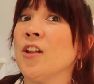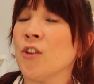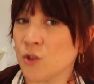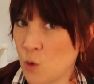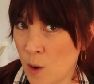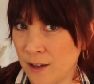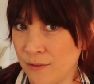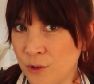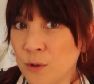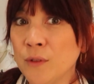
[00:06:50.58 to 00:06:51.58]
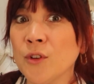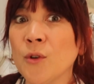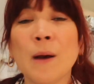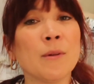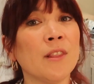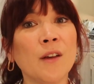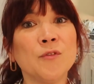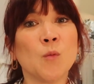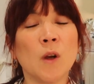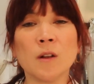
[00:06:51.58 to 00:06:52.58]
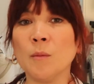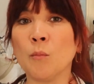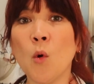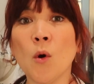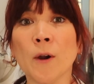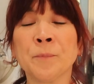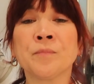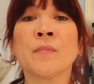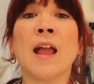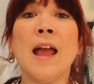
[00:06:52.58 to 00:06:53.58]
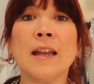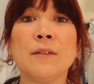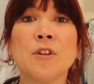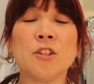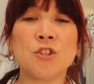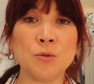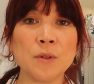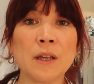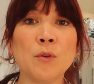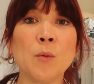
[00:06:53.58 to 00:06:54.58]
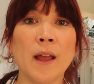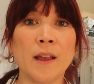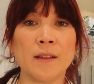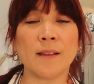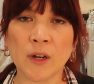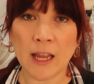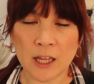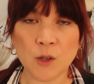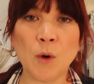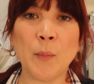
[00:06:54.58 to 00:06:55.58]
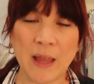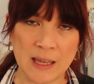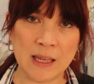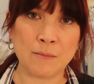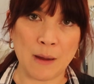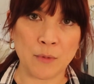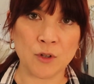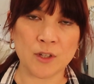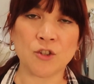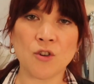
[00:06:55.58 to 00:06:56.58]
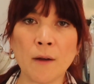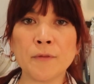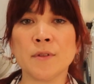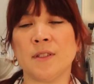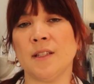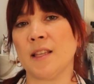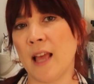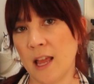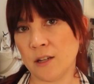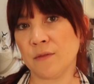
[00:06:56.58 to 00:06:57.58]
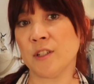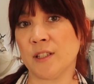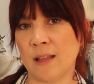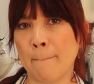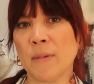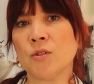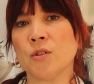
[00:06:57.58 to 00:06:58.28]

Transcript: There's quite a few of you. I would love to welcome more. And I've got 2 giveaways for annual paying members. I draw for this at the end of December.